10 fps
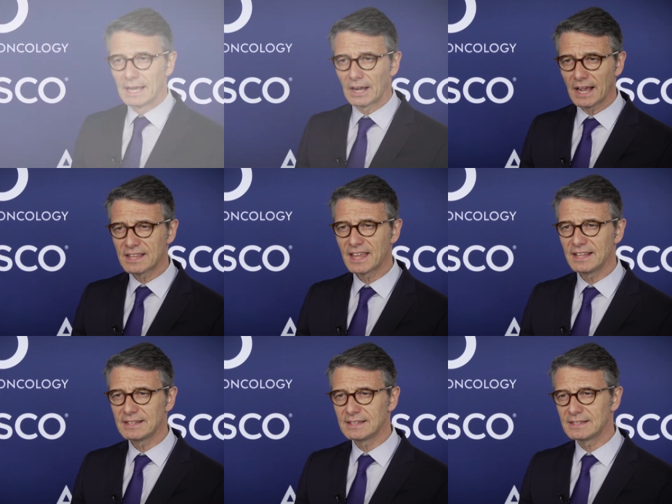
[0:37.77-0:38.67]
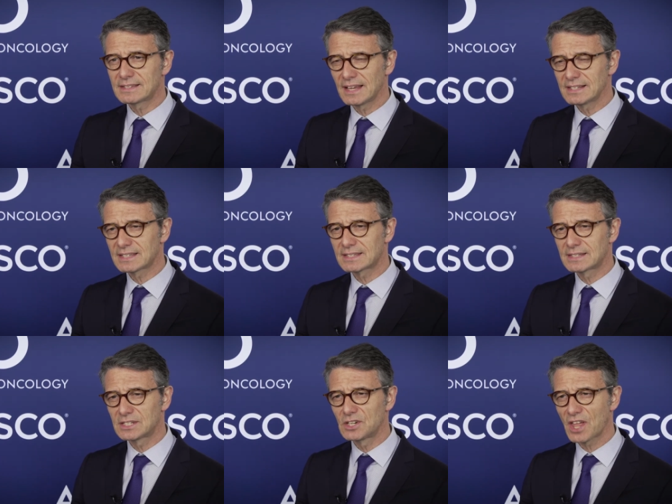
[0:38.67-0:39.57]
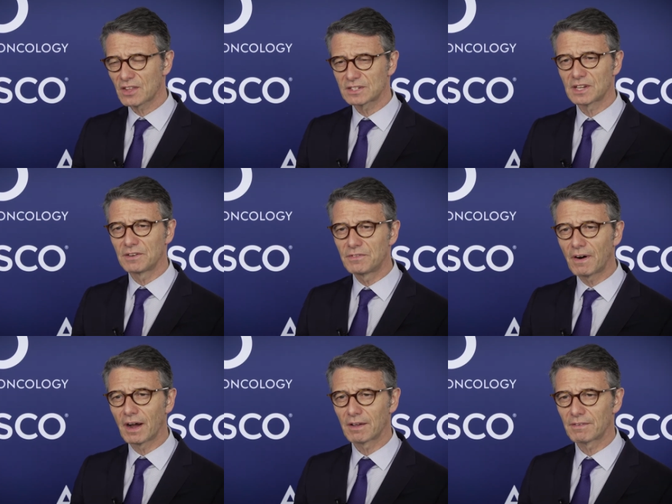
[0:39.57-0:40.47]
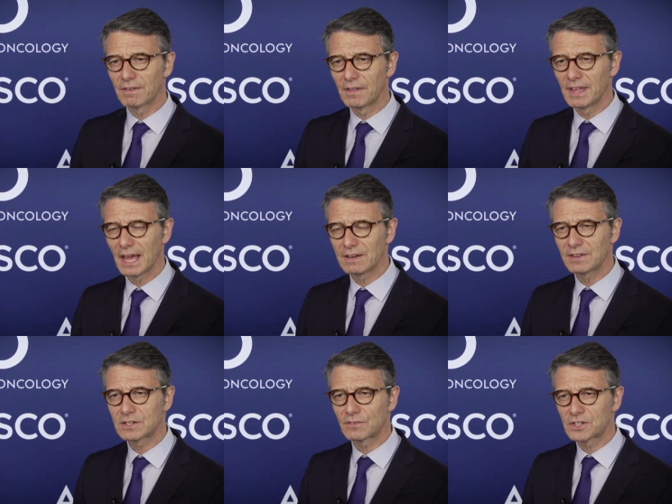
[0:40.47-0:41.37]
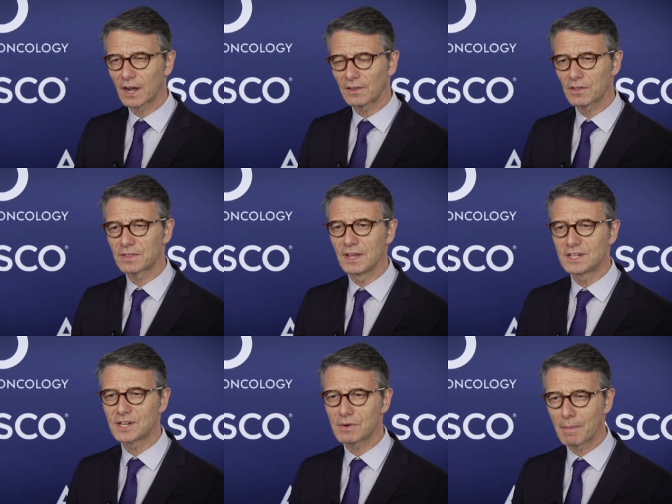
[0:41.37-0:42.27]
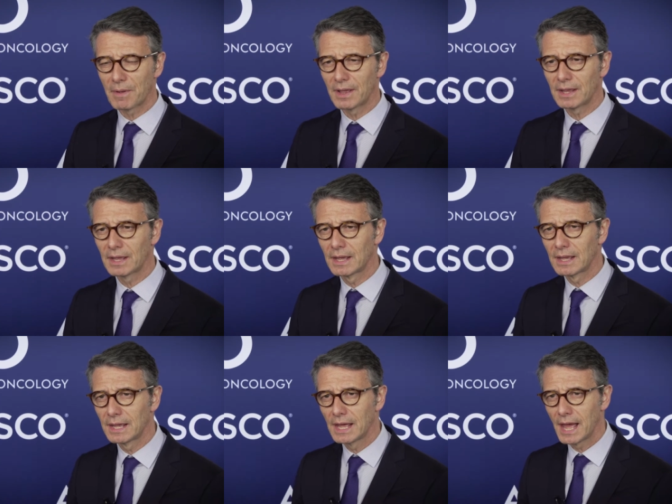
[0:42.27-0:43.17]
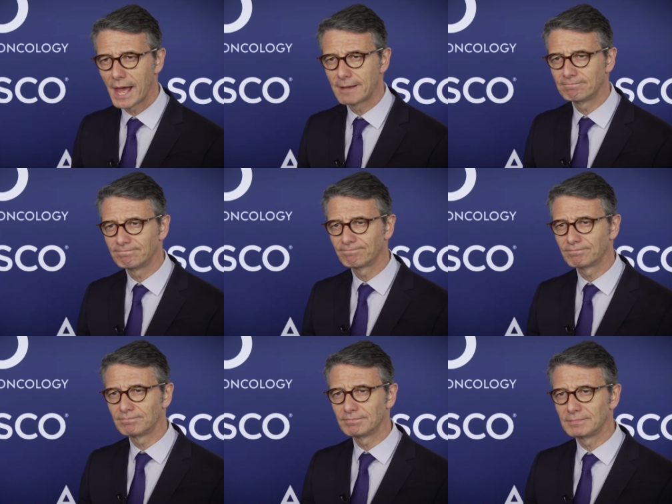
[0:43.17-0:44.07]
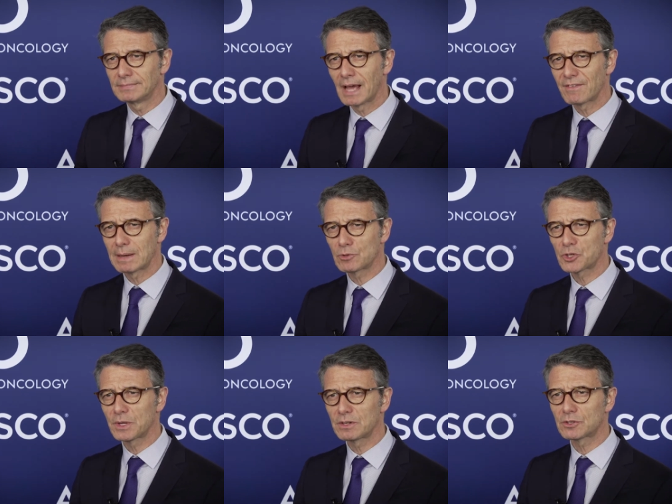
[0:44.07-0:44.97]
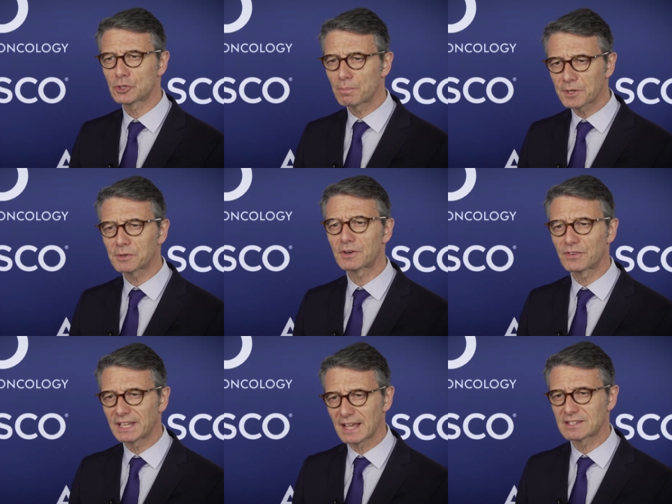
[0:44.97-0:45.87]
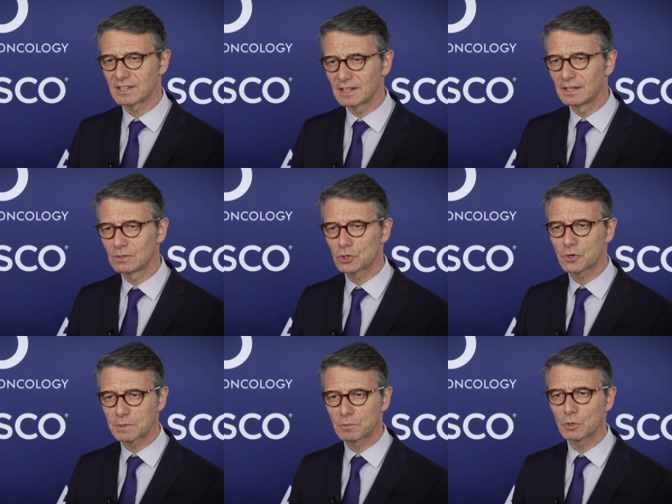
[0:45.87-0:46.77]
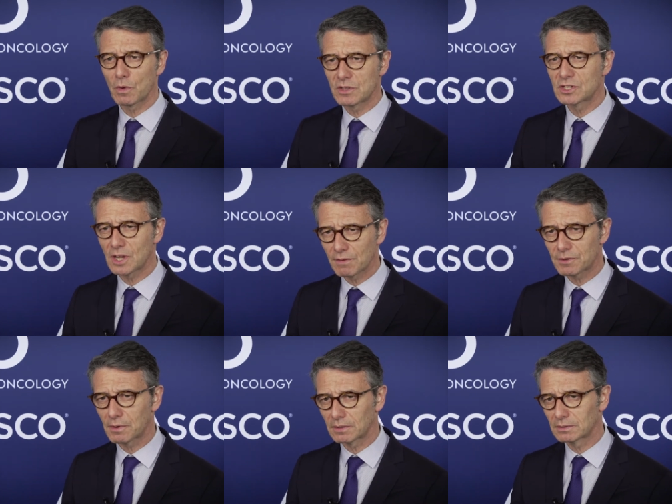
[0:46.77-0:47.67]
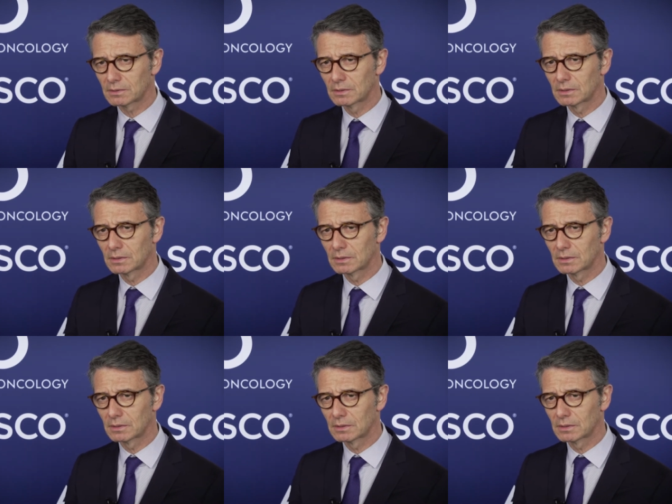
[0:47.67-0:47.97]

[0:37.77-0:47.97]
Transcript: Okay, since two thousand five, the advent of targeted therapy um, have demonstrated superior efficacy to treatment with interferon.